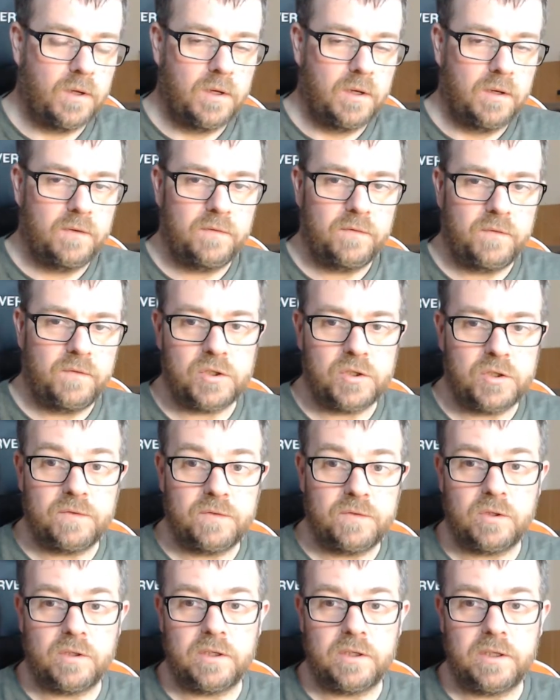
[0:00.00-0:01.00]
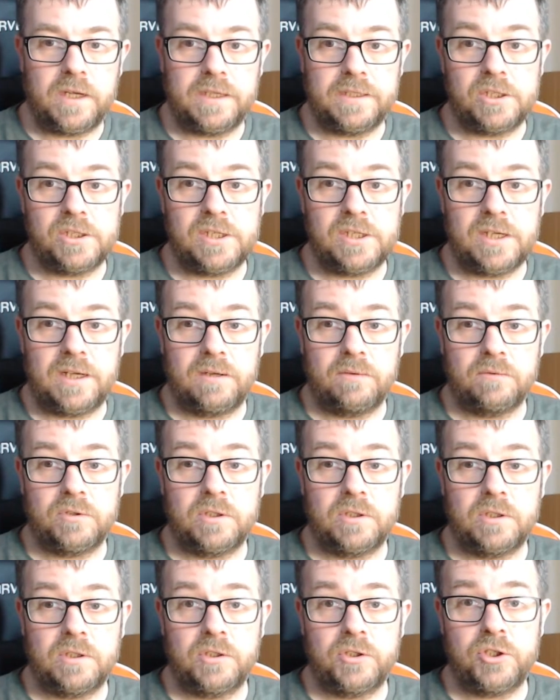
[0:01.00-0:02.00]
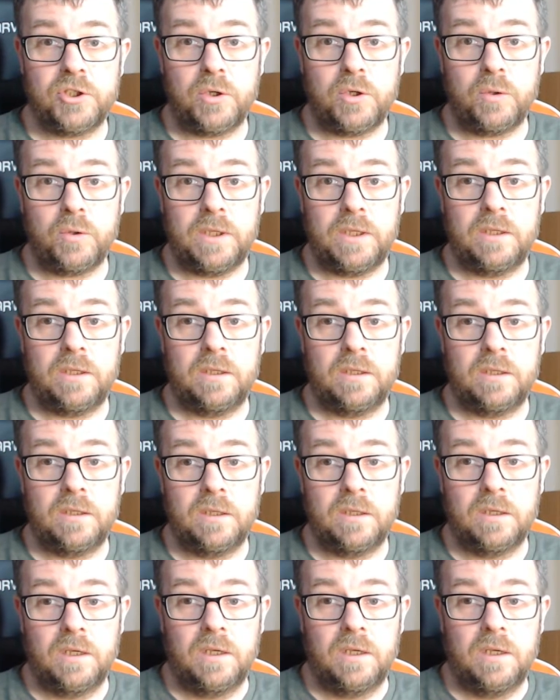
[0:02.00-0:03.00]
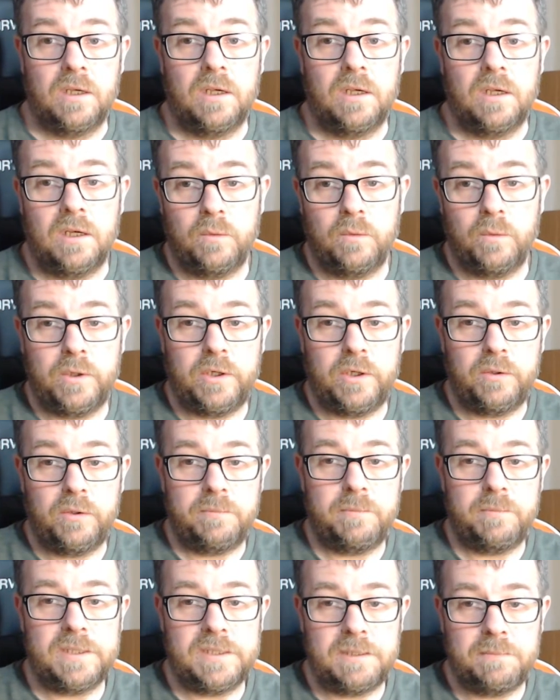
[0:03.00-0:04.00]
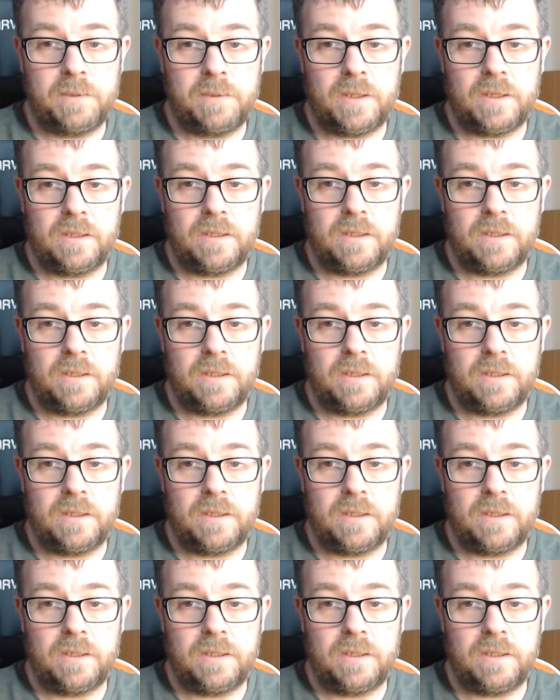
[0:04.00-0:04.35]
First of all, I'd like to shout out to Tony. We know you're busy, pal,